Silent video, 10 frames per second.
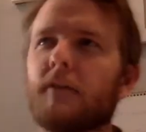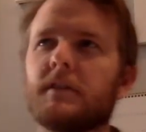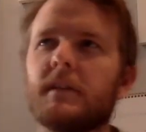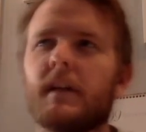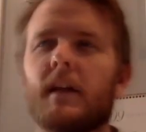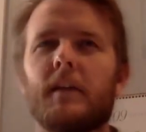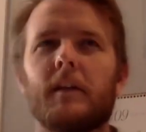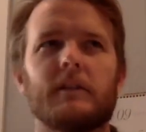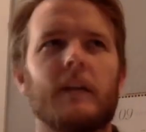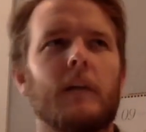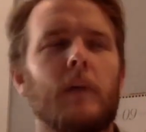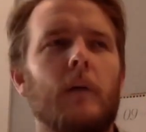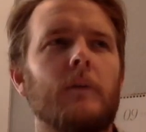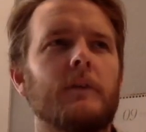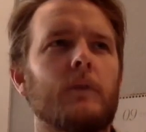to say that I think Santa
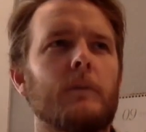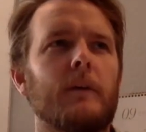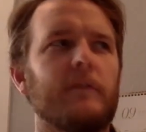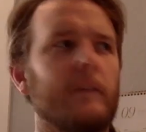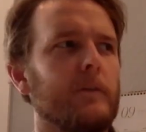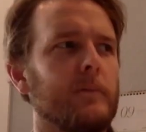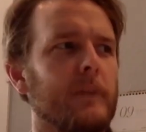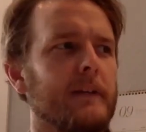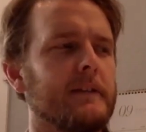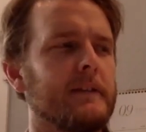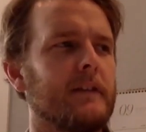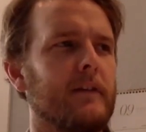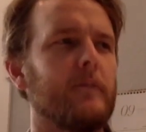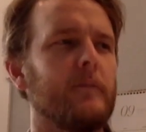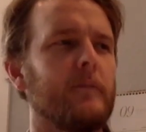Barbara is one of my favorite places I've
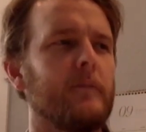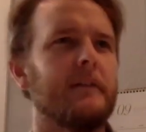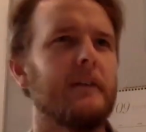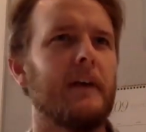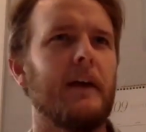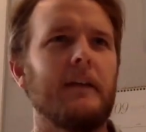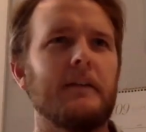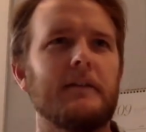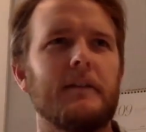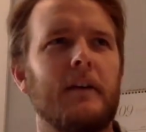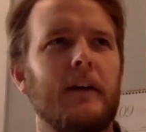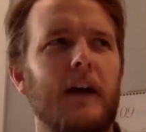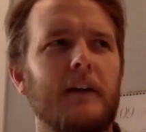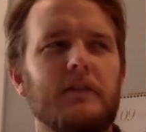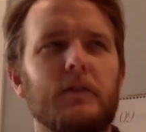ever been, and
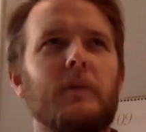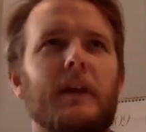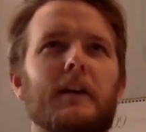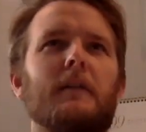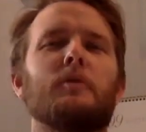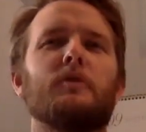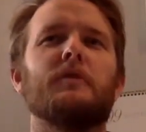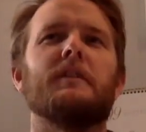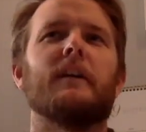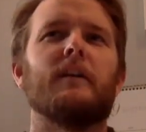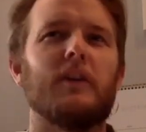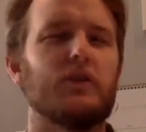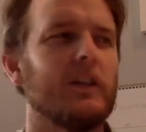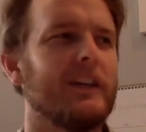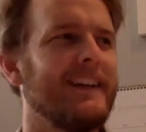I still plan on moving there
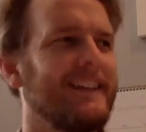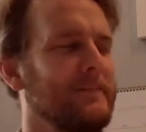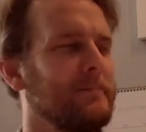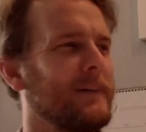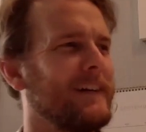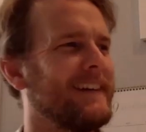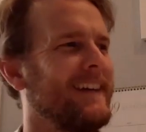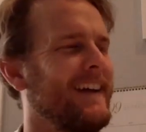eventually. But